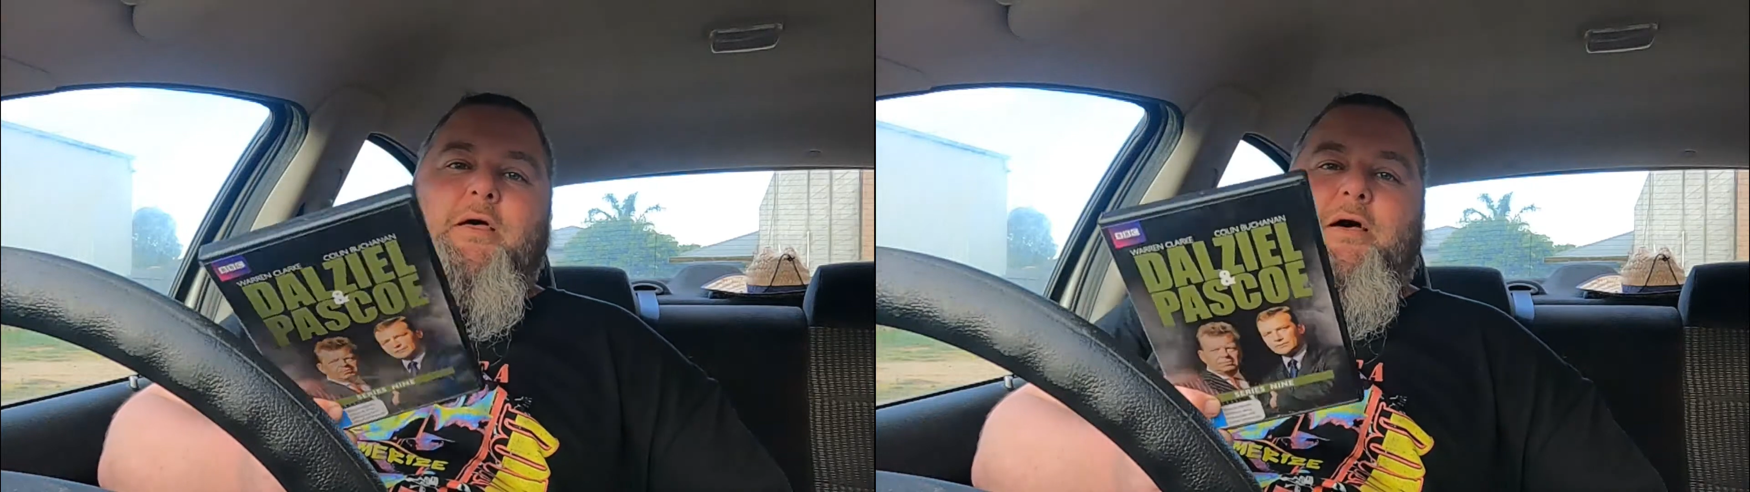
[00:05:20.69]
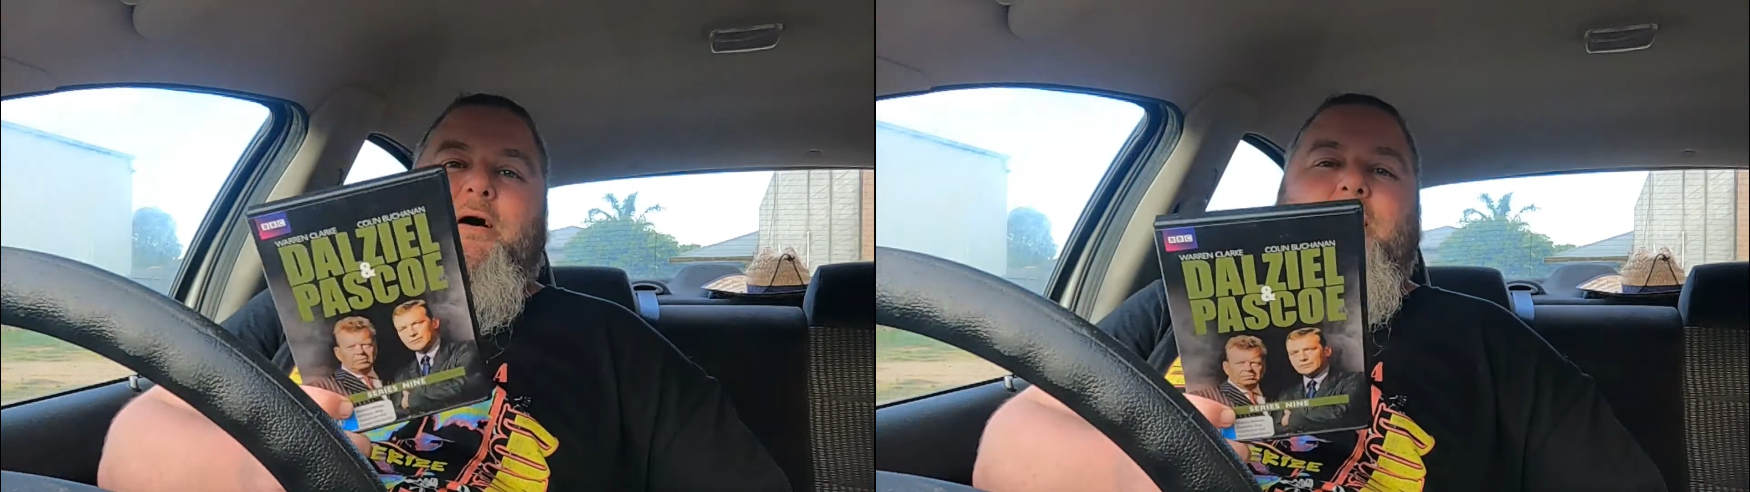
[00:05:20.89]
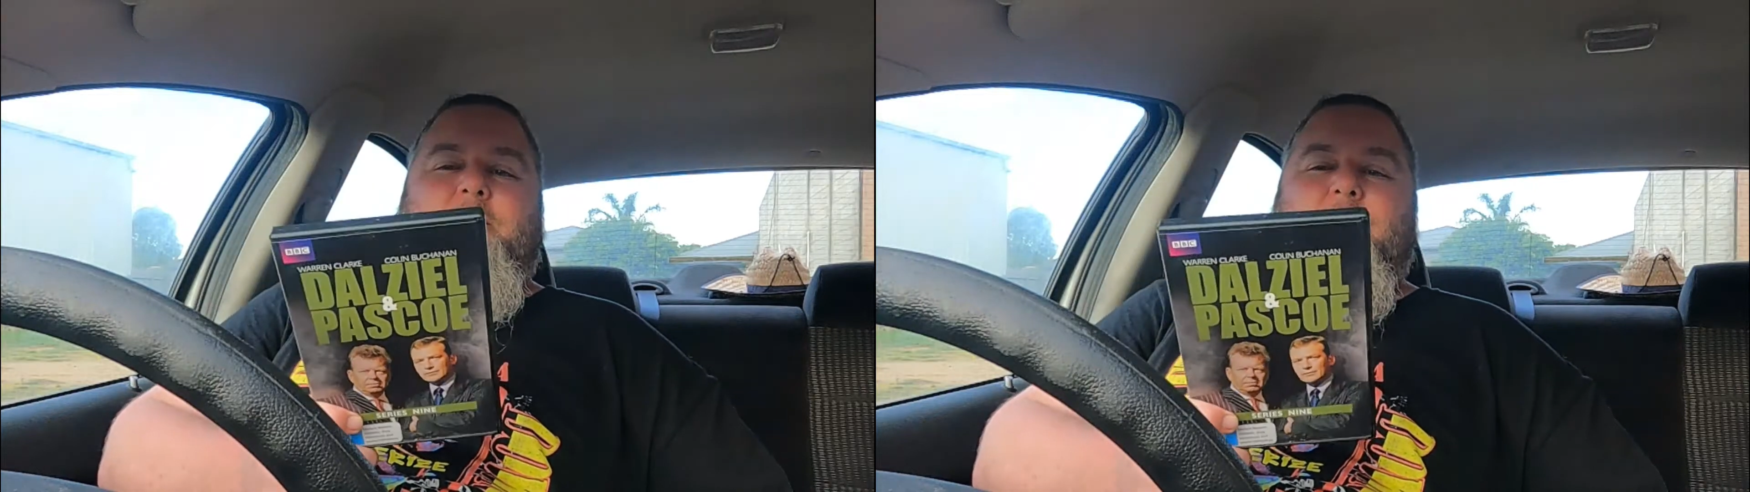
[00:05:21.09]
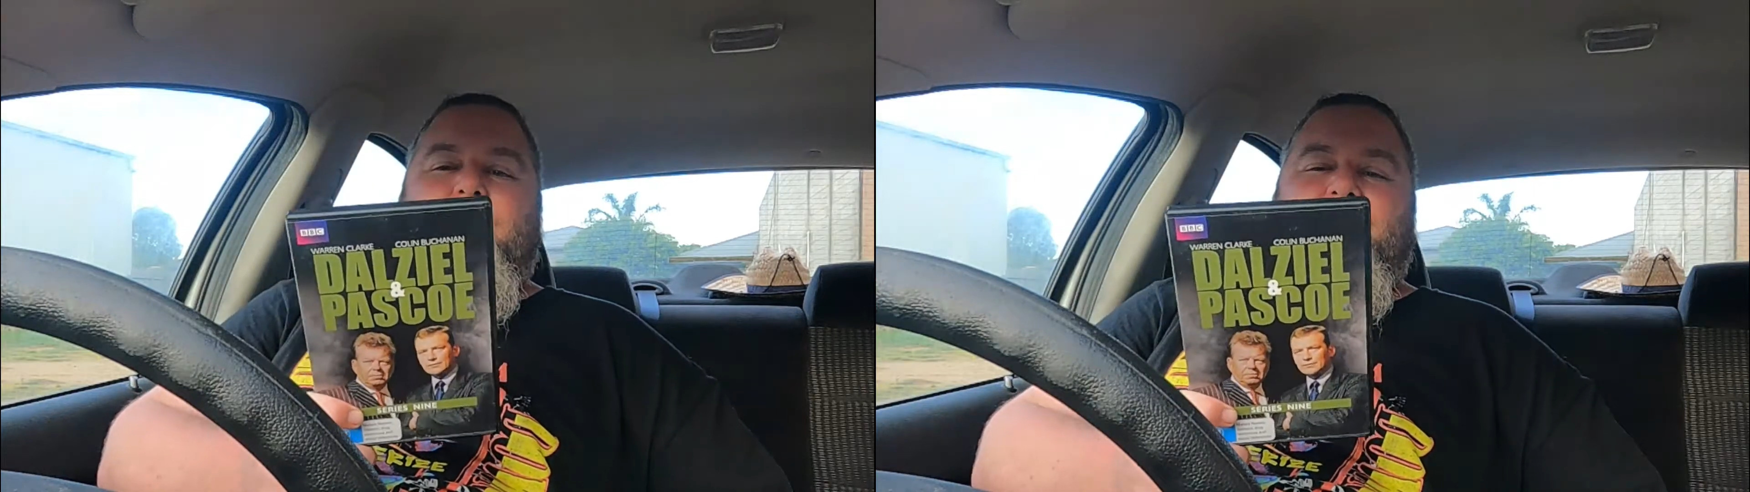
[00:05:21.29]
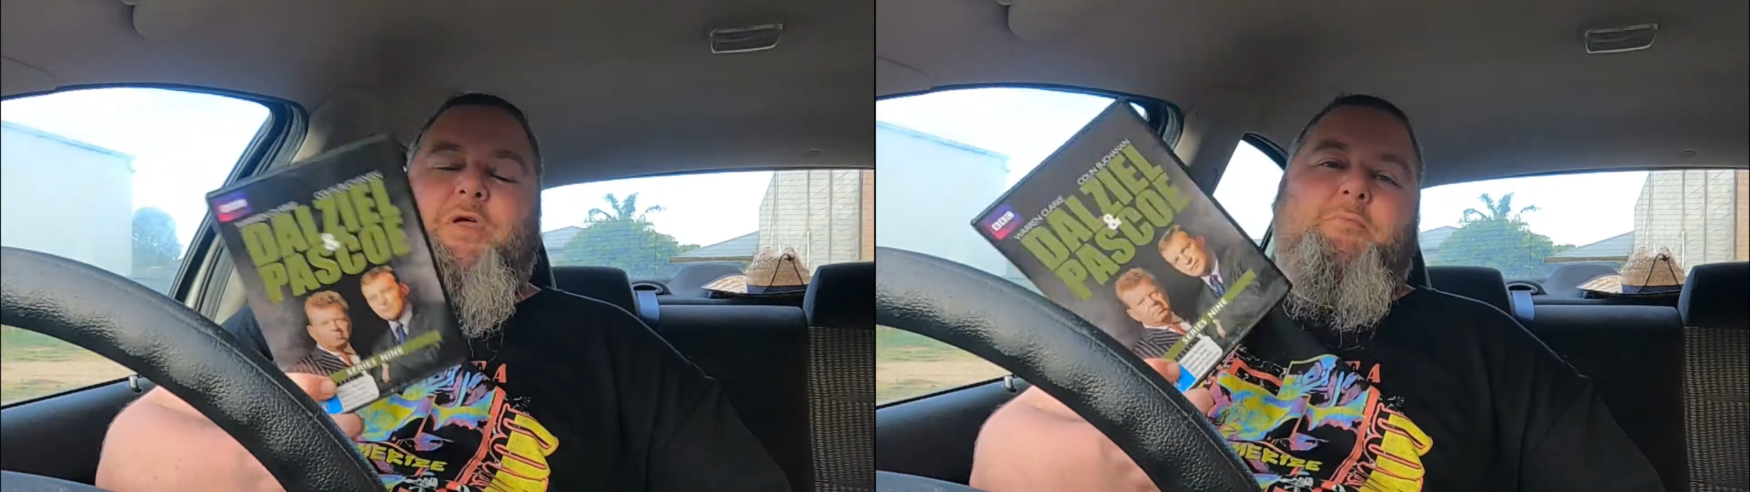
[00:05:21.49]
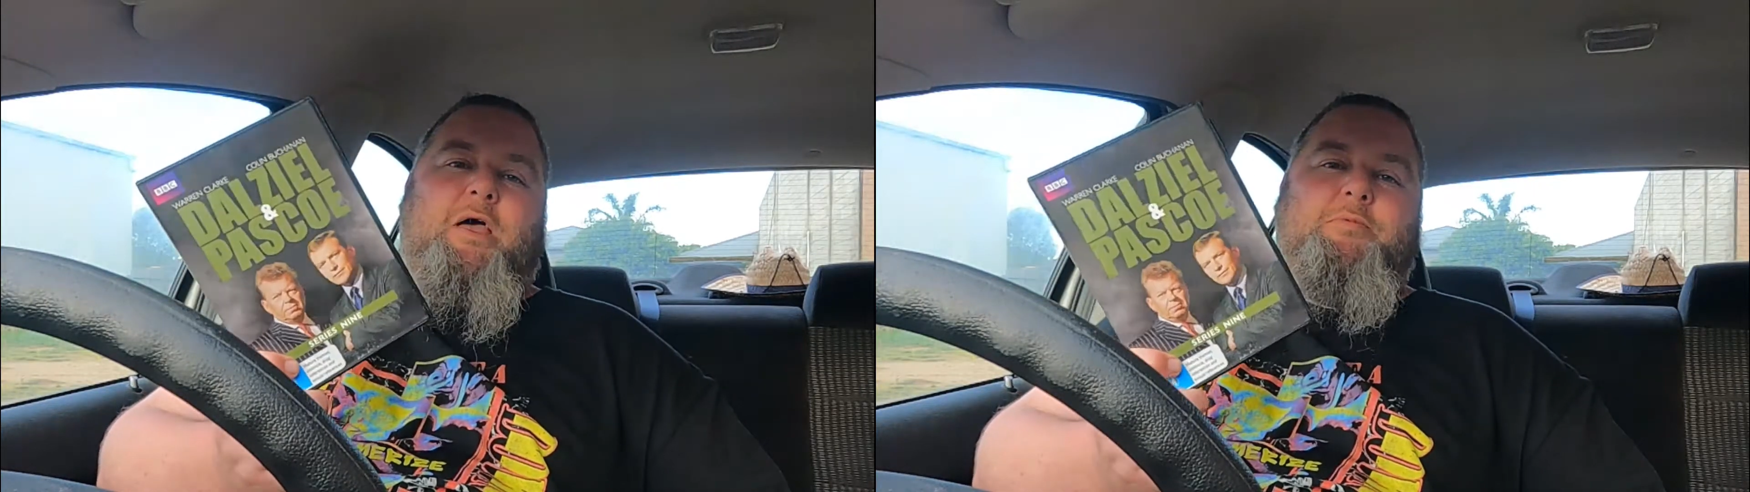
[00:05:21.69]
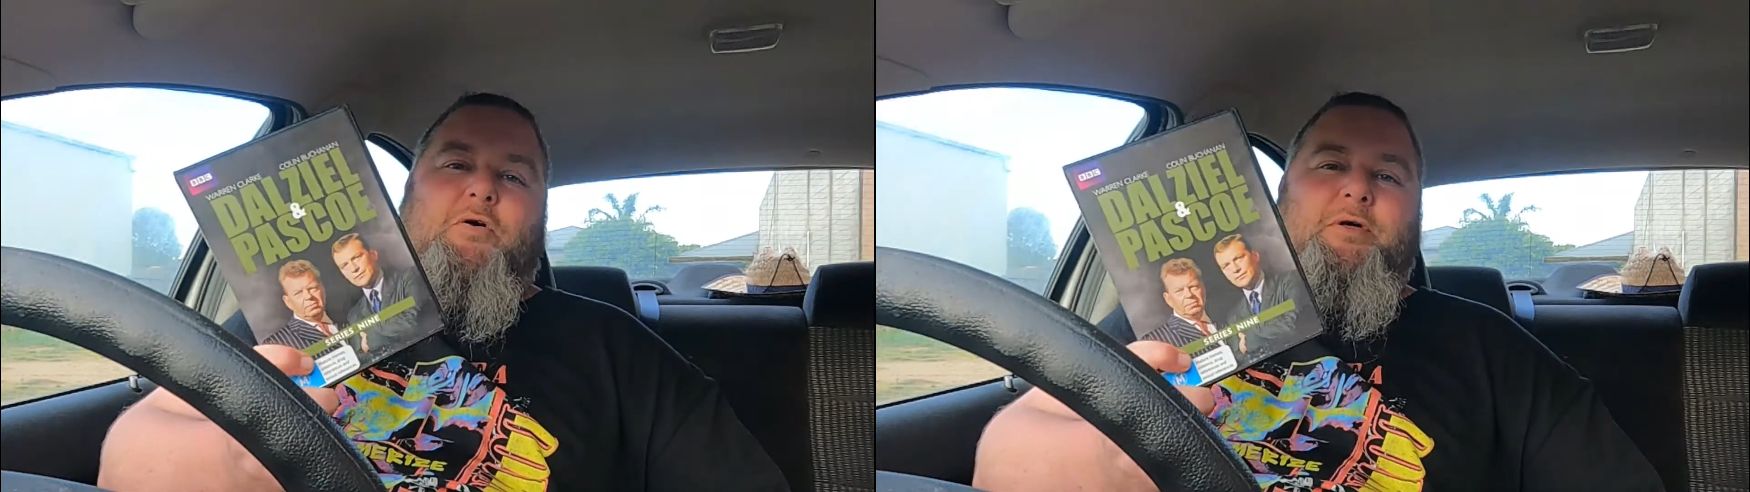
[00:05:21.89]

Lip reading: I think maybe I'll